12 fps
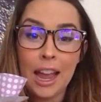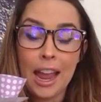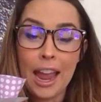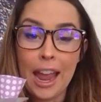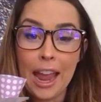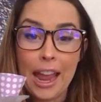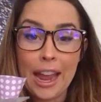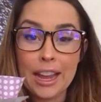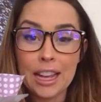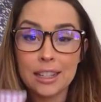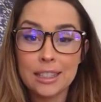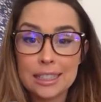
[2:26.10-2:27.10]

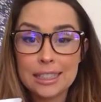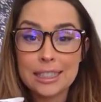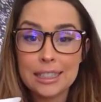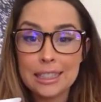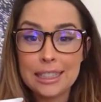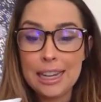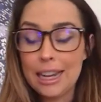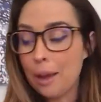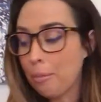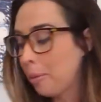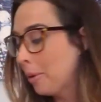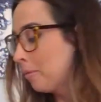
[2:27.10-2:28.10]
a
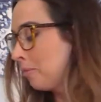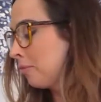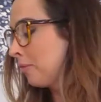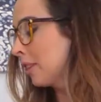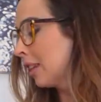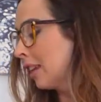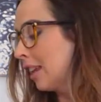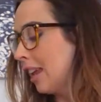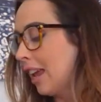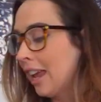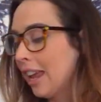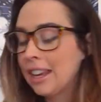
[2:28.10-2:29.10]
teacup
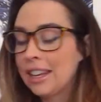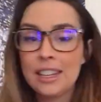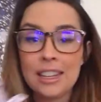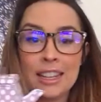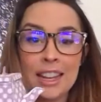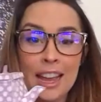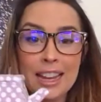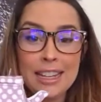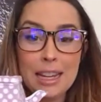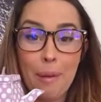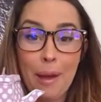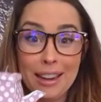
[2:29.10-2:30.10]
and a
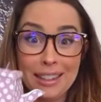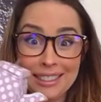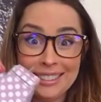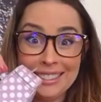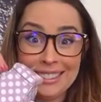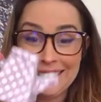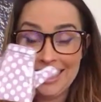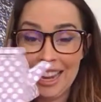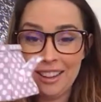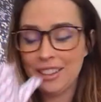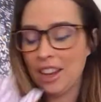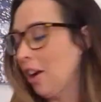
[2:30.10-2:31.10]
teapot.
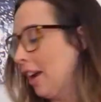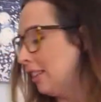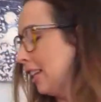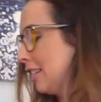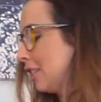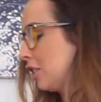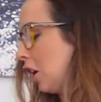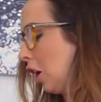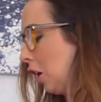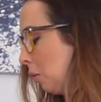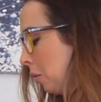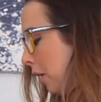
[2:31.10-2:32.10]
Okay, all right, let's
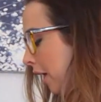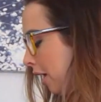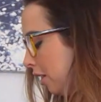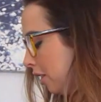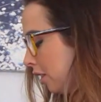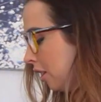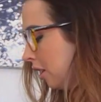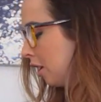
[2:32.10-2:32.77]
start with